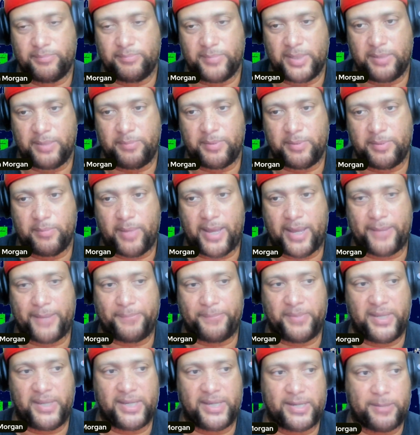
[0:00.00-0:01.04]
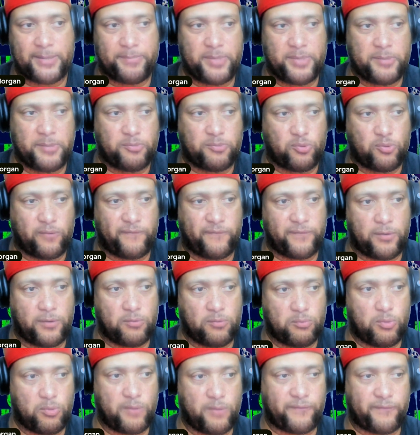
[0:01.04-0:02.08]
it'd be my opinion that people would
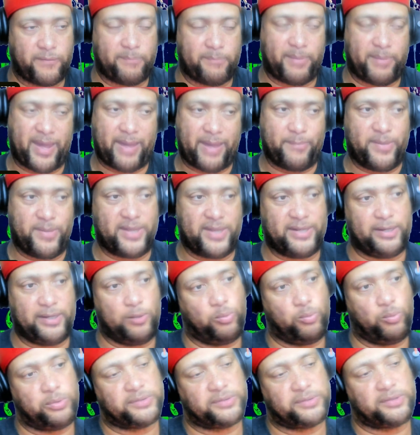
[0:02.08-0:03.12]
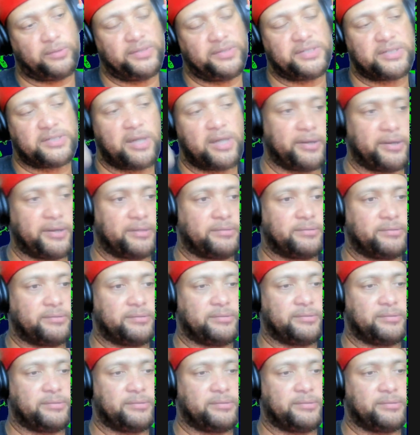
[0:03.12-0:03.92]
vote more for Batman than they would Tony Stark.